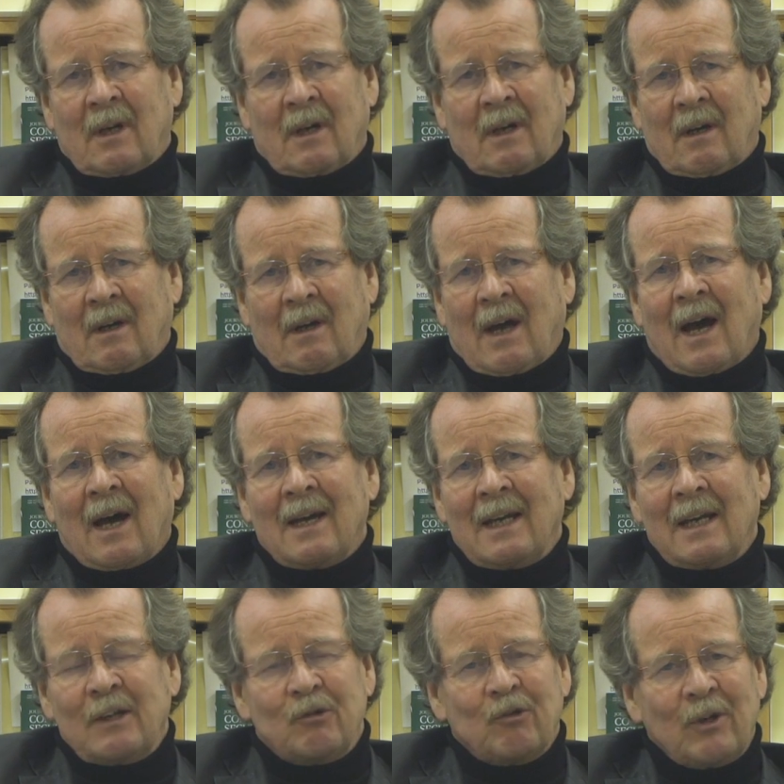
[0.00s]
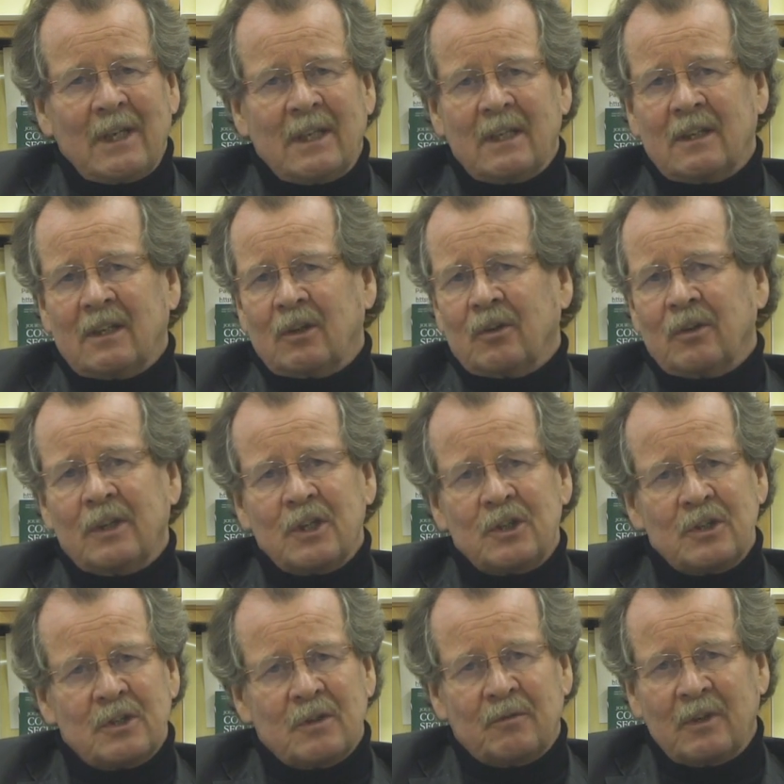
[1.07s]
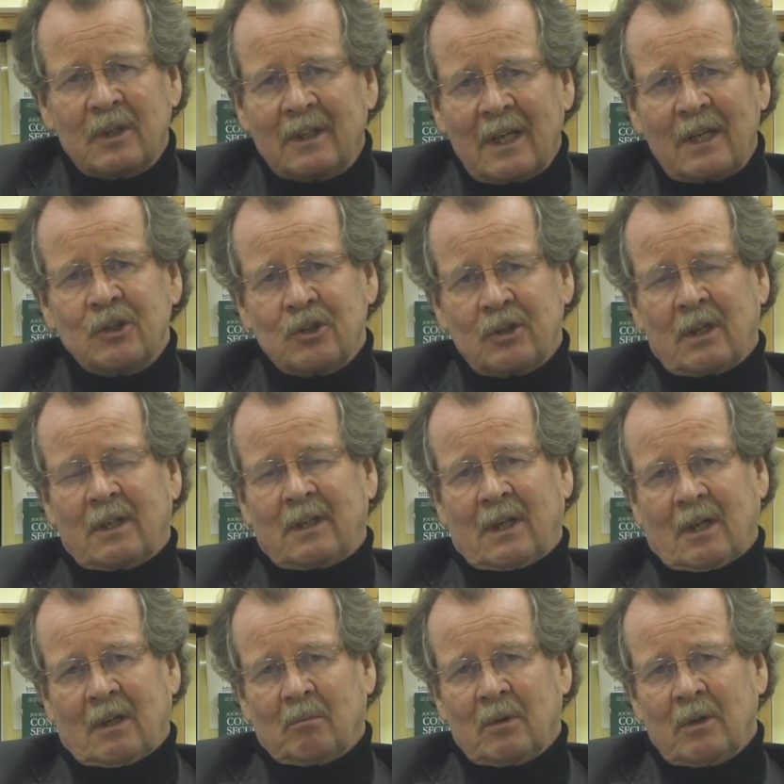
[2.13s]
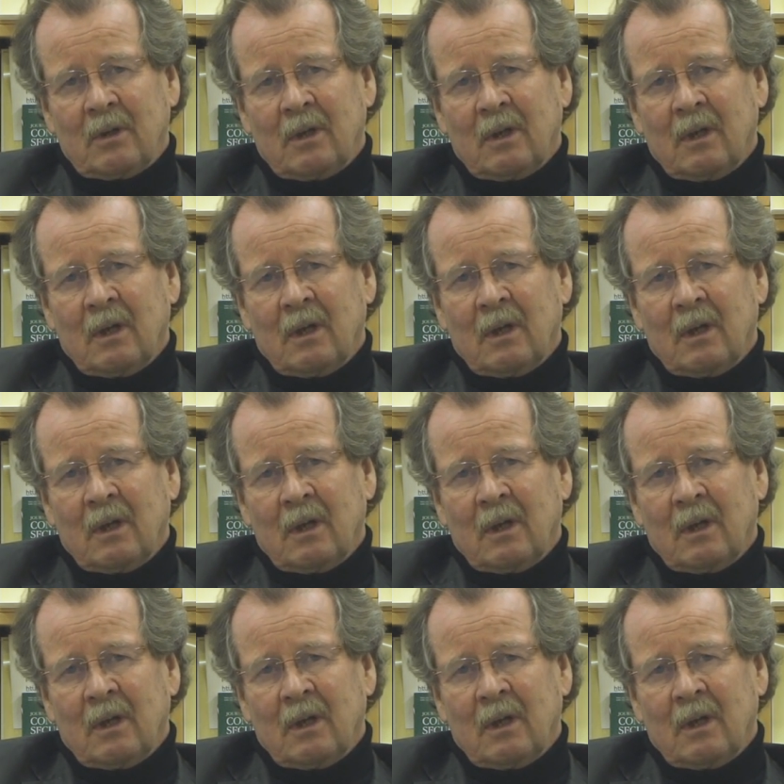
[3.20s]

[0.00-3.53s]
are ill-treated, the conditions of detention are terrible.